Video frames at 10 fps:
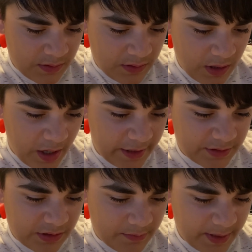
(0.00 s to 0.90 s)
Alright,
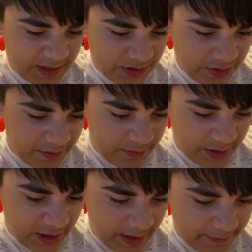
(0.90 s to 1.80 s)
so basically what
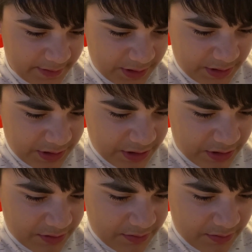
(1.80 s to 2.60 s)
you have to do